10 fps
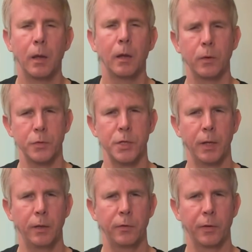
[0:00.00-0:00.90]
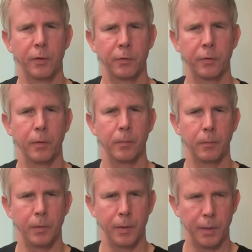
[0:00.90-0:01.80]
GHS
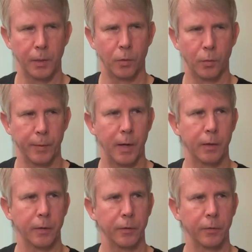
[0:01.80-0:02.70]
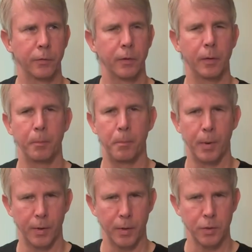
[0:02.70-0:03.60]
nickel rockers
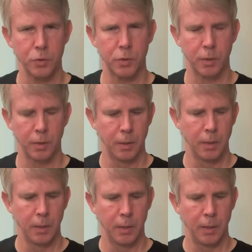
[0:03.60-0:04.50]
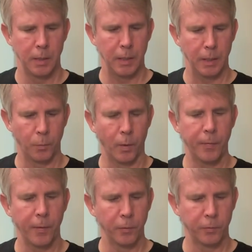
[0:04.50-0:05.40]
burnished. And what
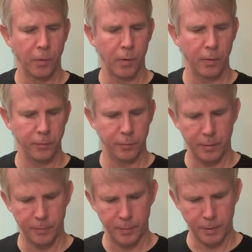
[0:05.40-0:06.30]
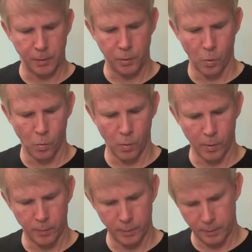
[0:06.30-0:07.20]
those are is that the
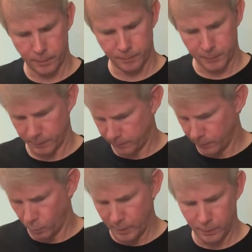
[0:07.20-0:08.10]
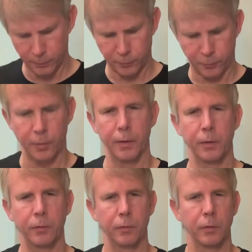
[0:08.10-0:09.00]
core of the wound
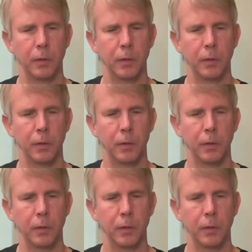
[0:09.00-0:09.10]
strings,